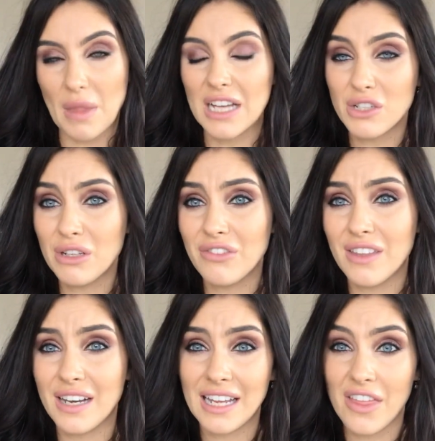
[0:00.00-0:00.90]
It's only fair
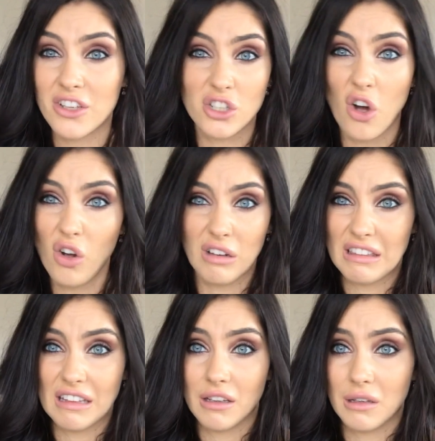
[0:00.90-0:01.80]
that I get the dog, I
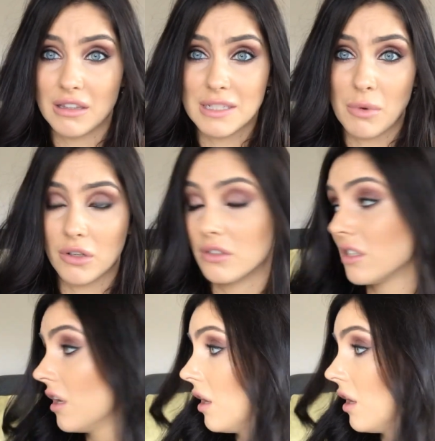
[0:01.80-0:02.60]
think, at this point,